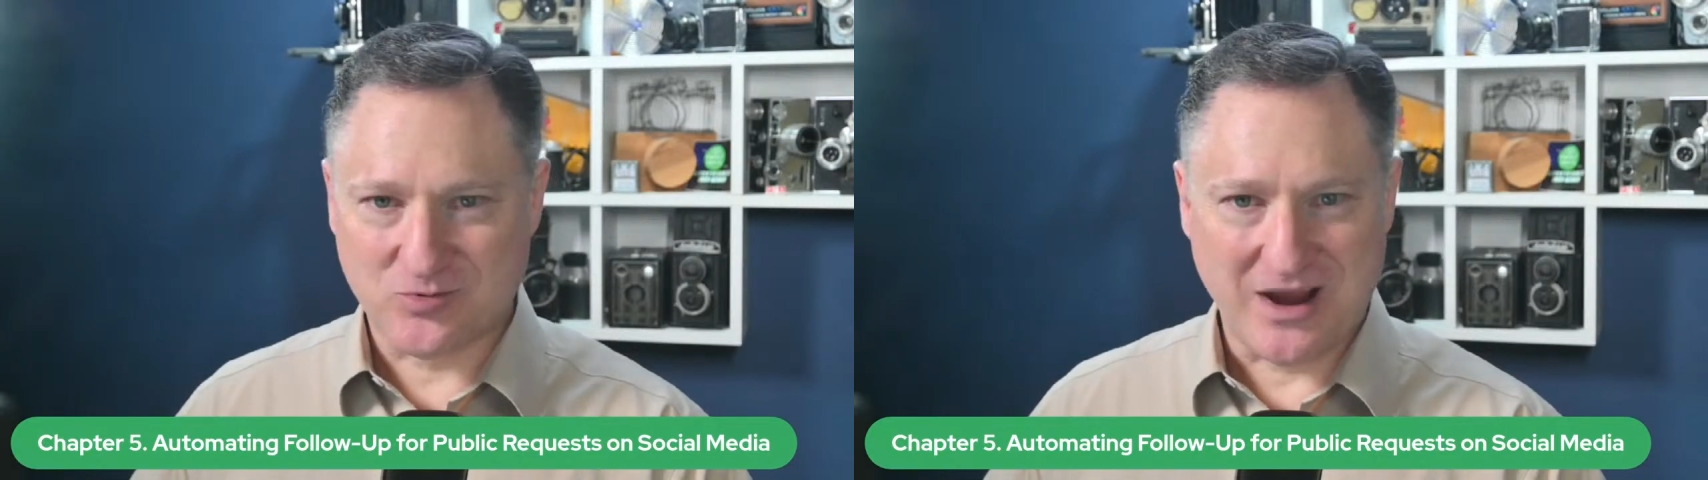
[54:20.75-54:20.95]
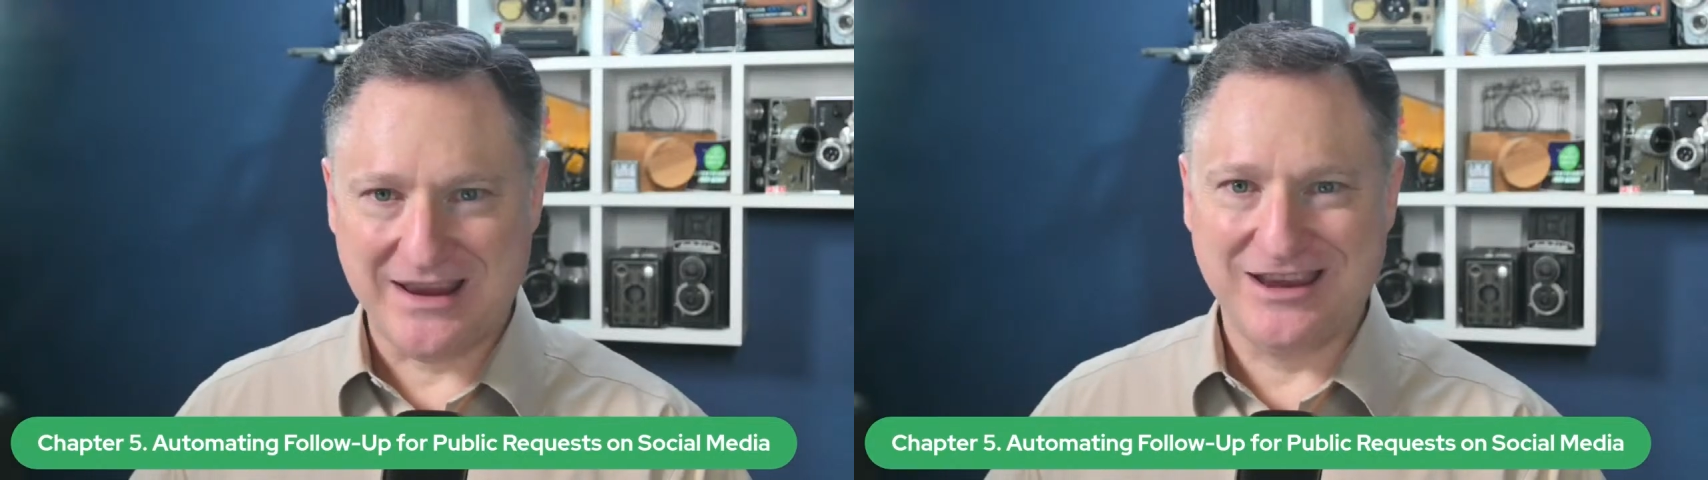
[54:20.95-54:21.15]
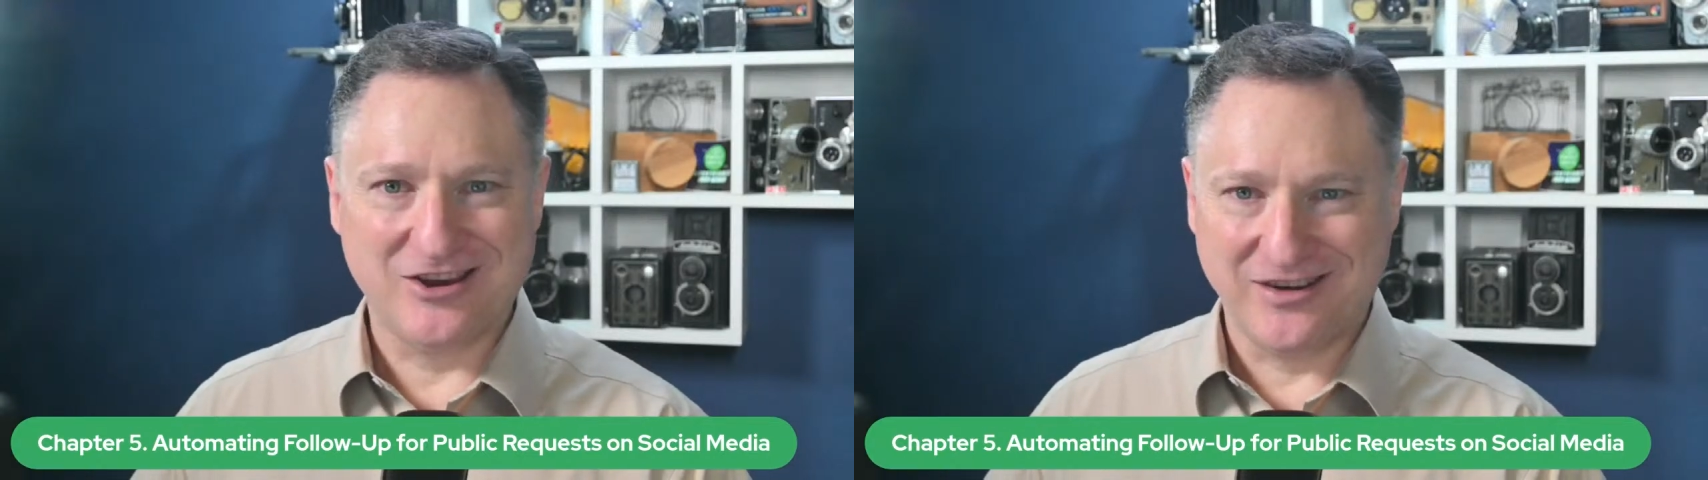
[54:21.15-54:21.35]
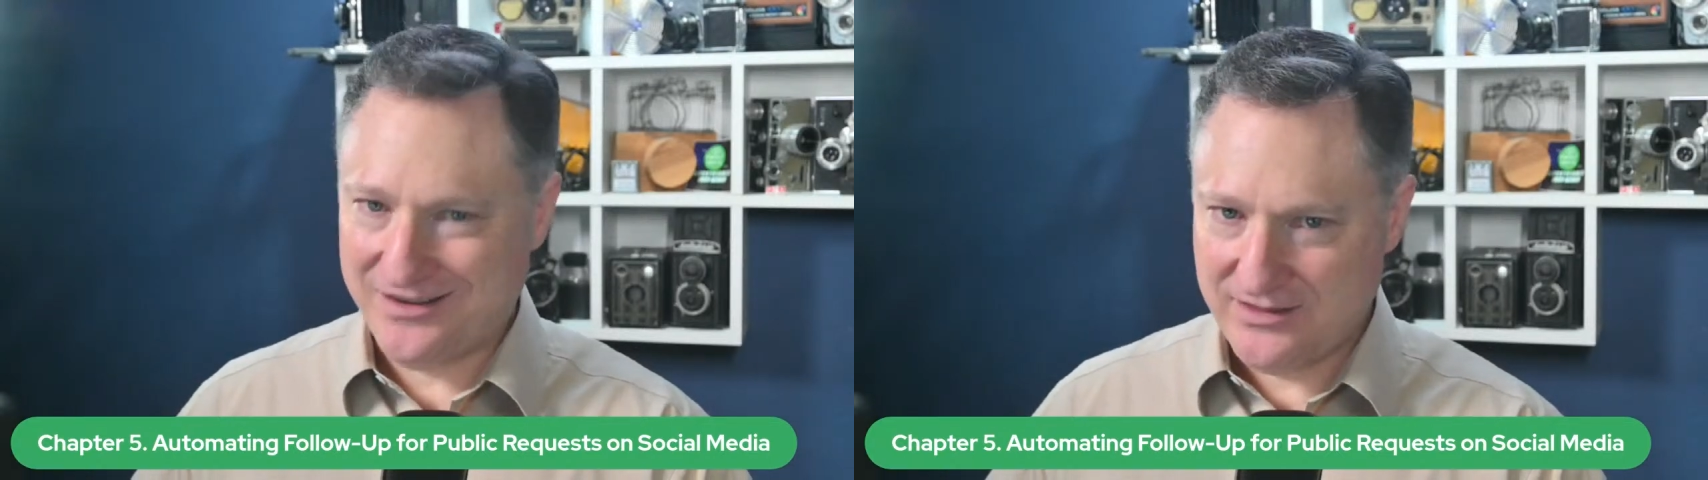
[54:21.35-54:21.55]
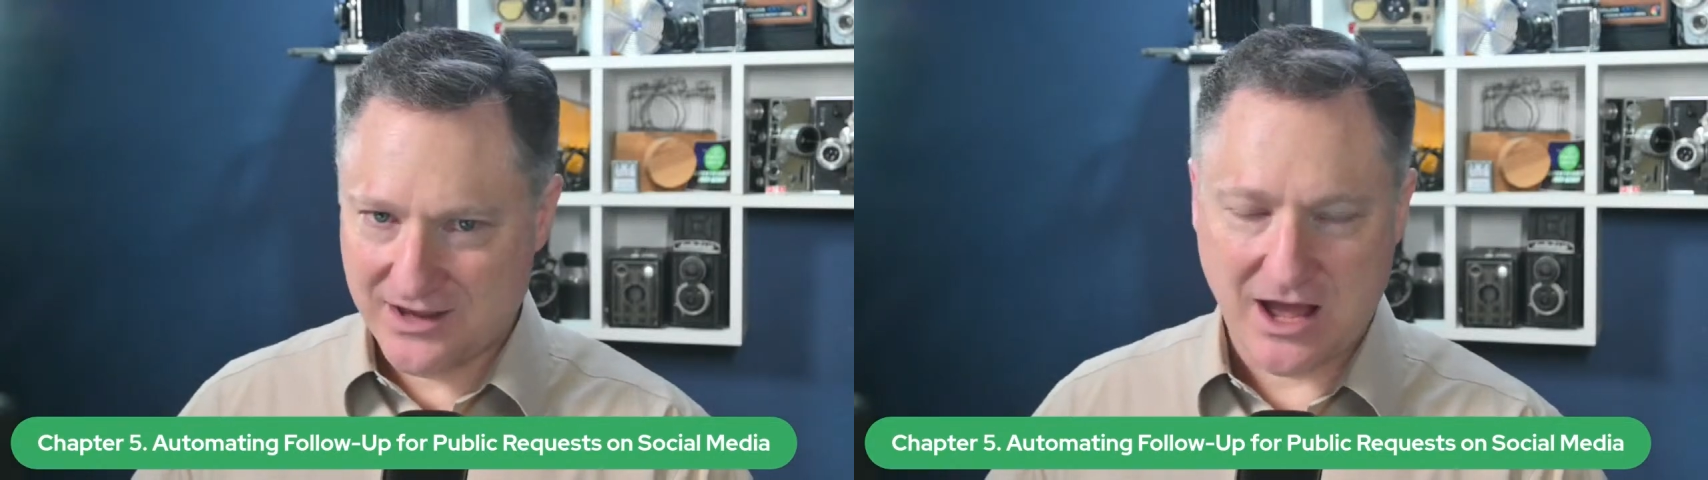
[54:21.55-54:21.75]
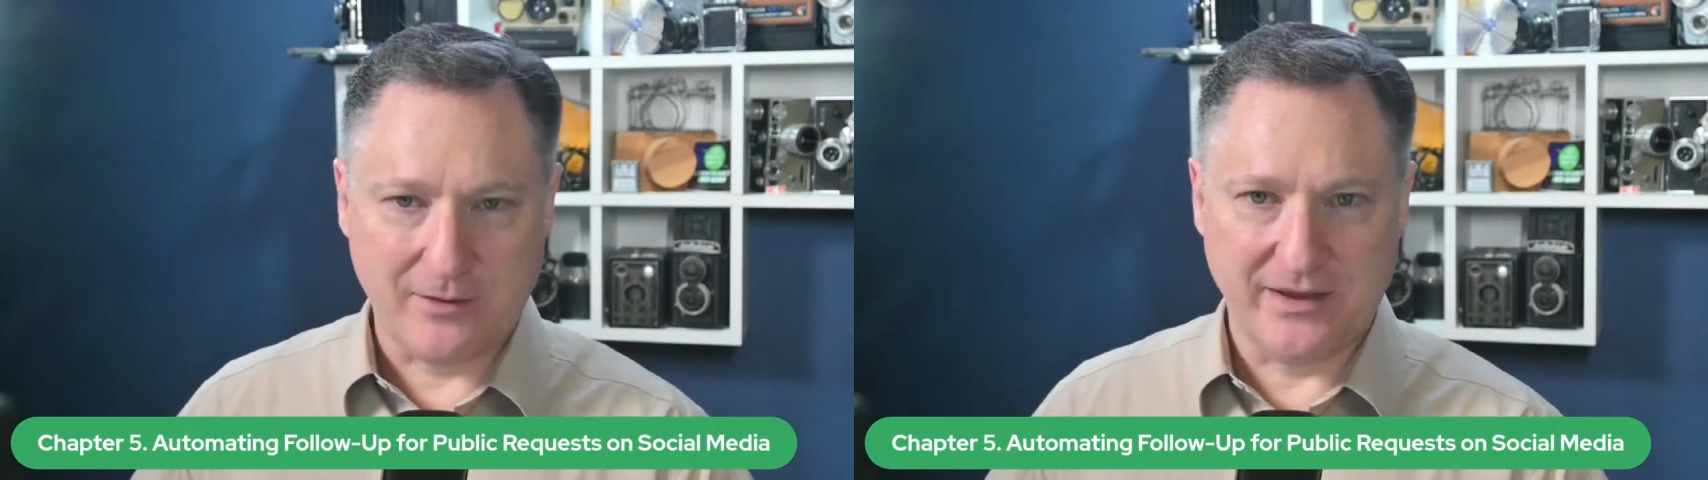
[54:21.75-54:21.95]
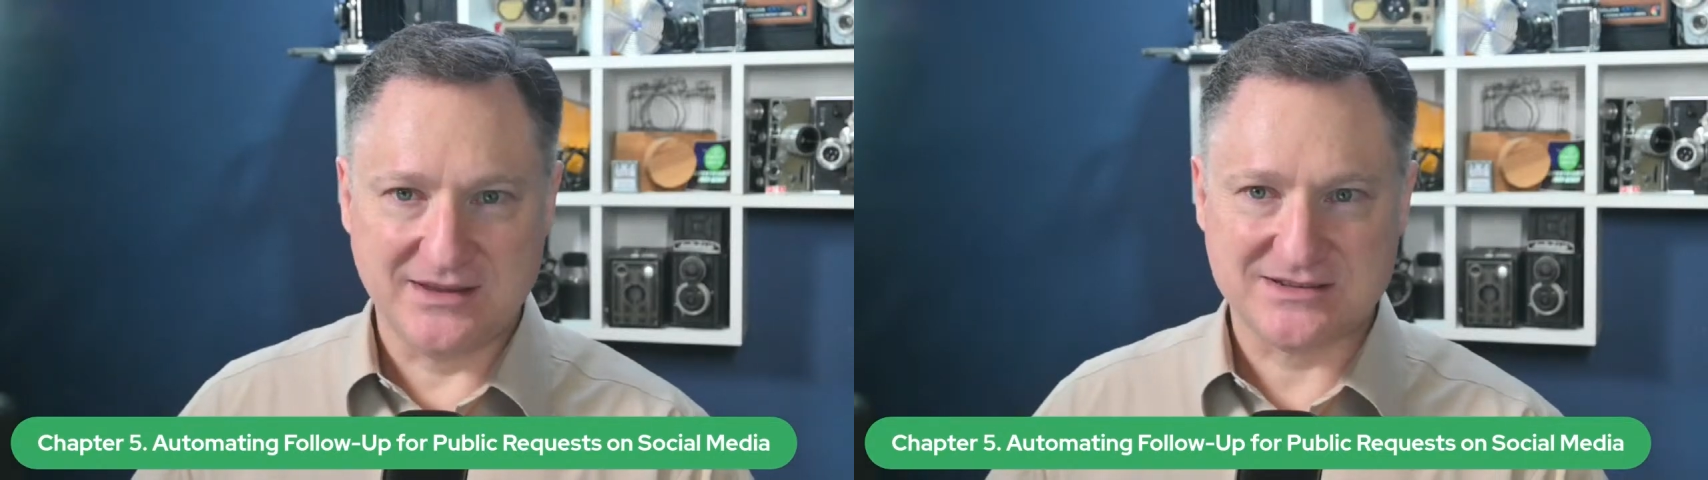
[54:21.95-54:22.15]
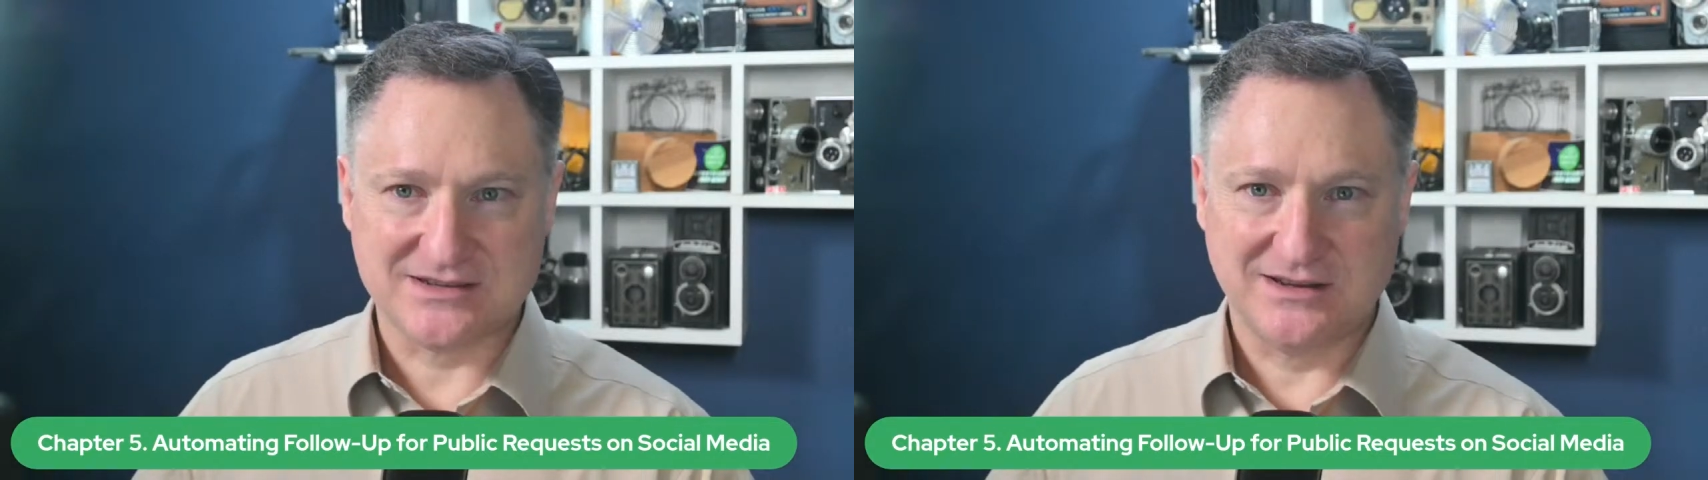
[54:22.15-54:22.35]
right here in the
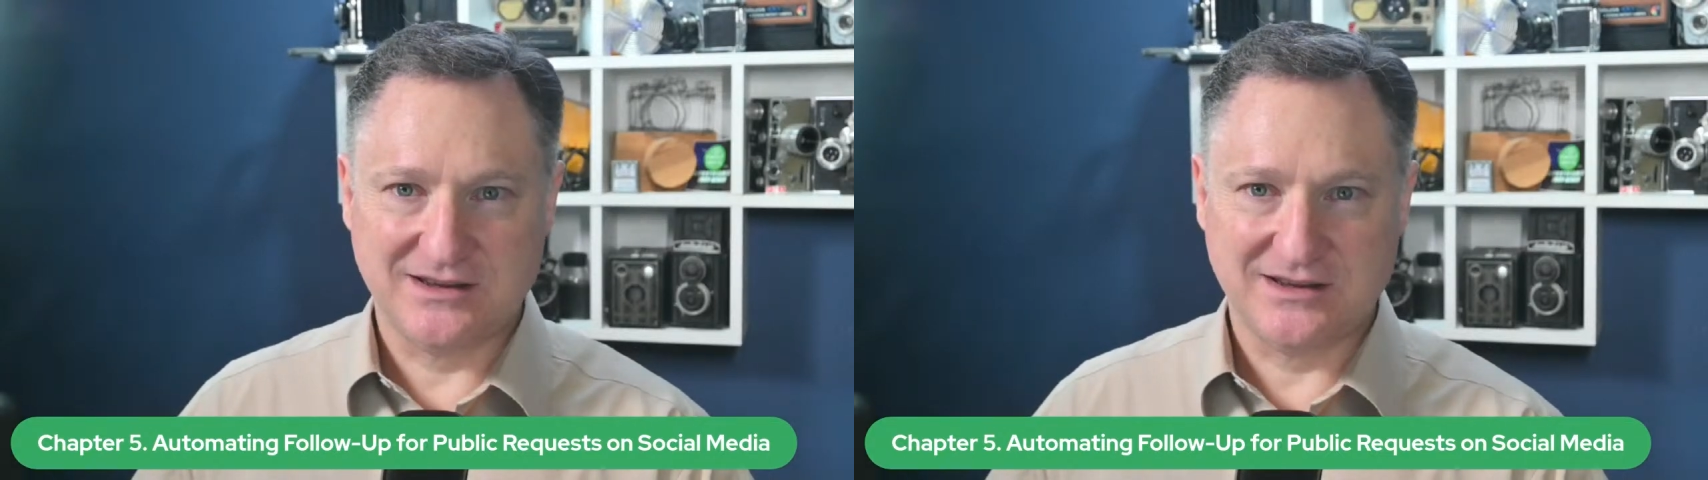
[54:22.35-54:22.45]
comments